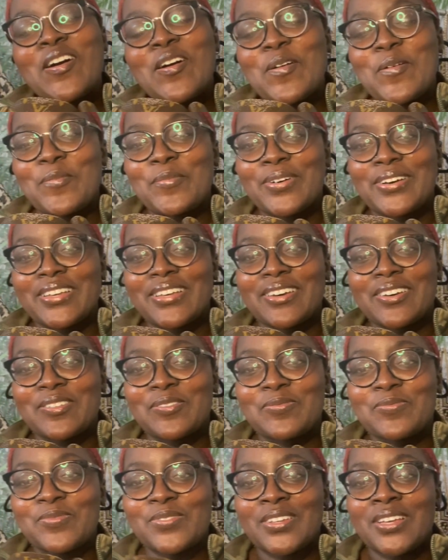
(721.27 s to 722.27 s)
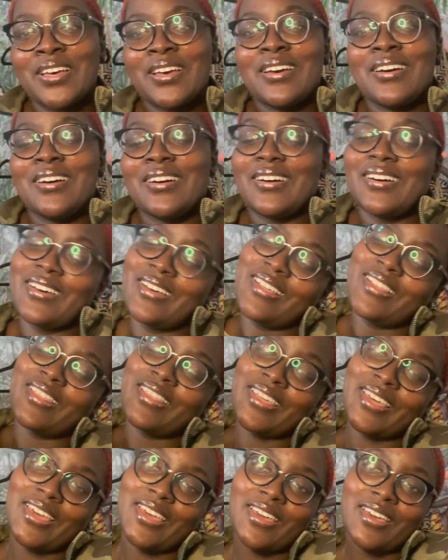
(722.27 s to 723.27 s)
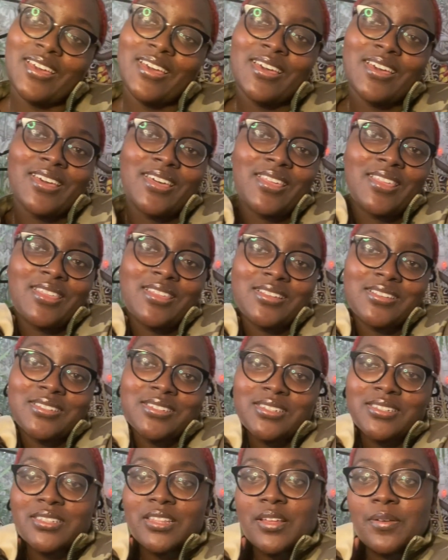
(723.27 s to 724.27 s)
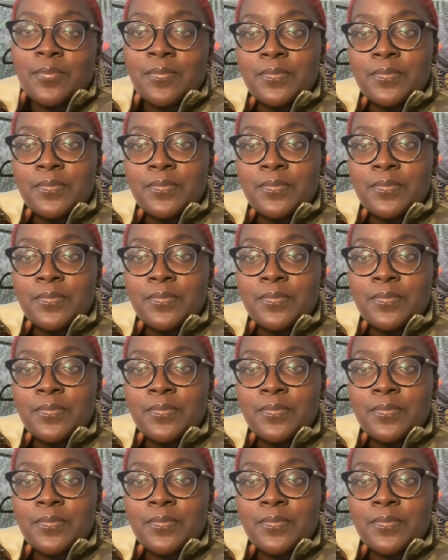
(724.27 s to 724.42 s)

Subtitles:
But yeah, this is them.